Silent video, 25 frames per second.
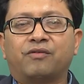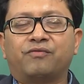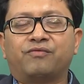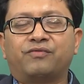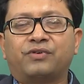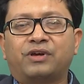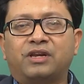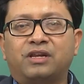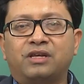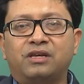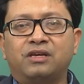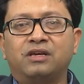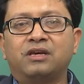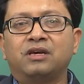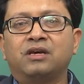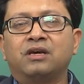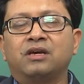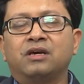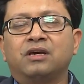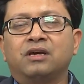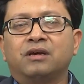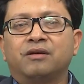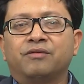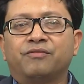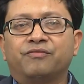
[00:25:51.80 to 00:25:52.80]
very
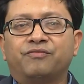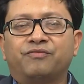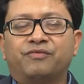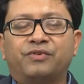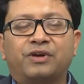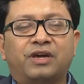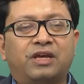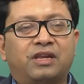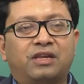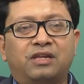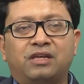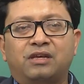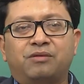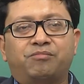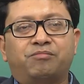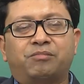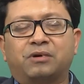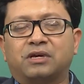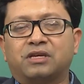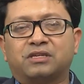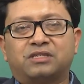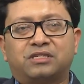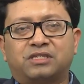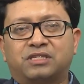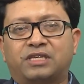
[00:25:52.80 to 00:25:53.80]

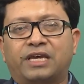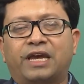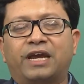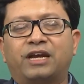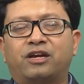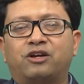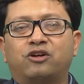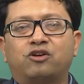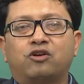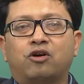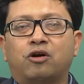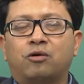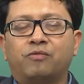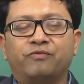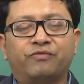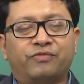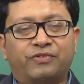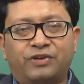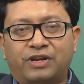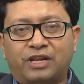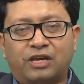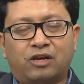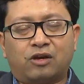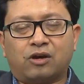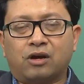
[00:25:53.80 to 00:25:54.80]
said norm,
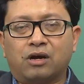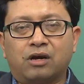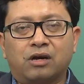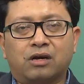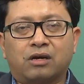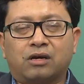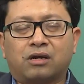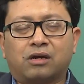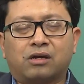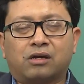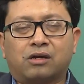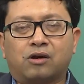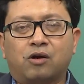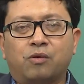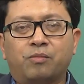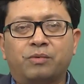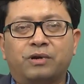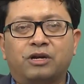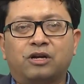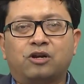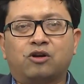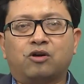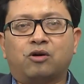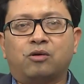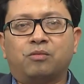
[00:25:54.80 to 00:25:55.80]
very
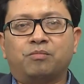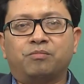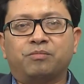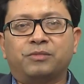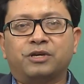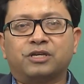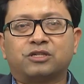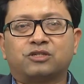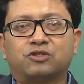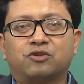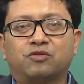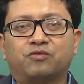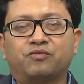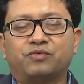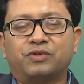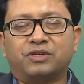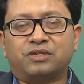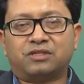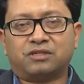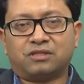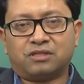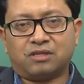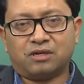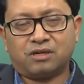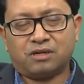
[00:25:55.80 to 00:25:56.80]
common norm based on
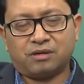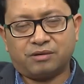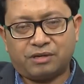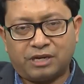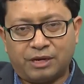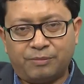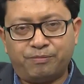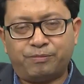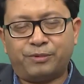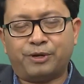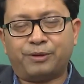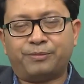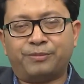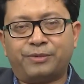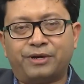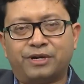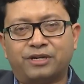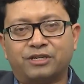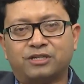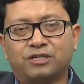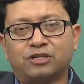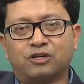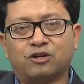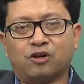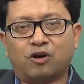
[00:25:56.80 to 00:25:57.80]
which the
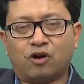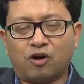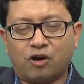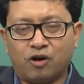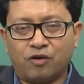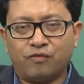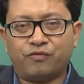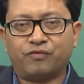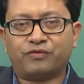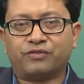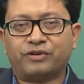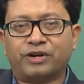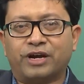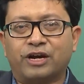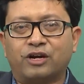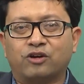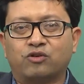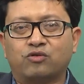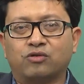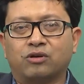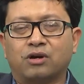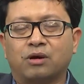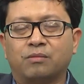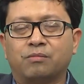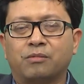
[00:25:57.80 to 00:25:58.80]
implementation of trying
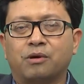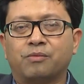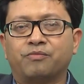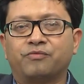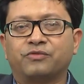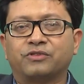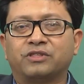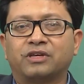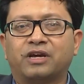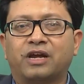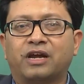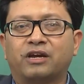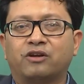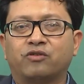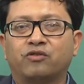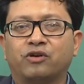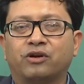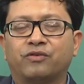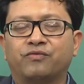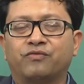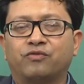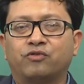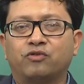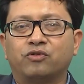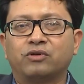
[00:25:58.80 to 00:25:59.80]
to come up with an Android
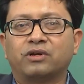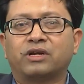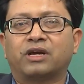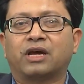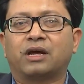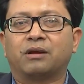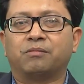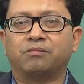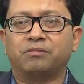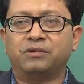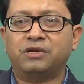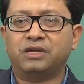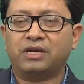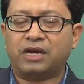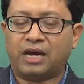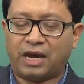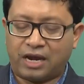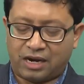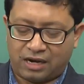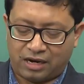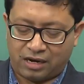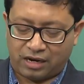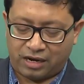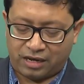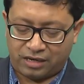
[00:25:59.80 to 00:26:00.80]
phone can be
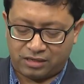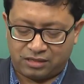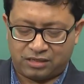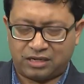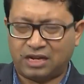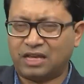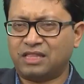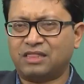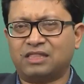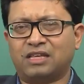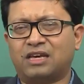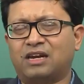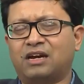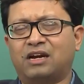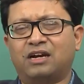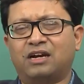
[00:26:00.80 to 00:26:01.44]
analyzed. And there are